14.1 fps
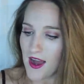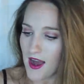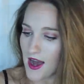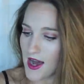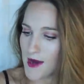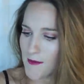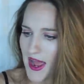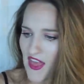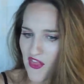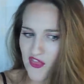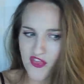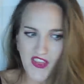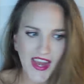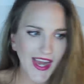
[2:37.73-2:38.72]
Um, I
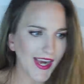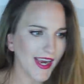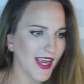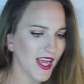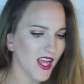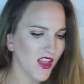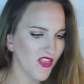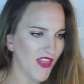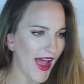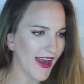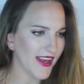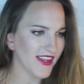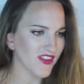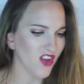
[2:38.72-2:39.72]
think
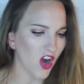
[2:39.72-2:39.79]
that is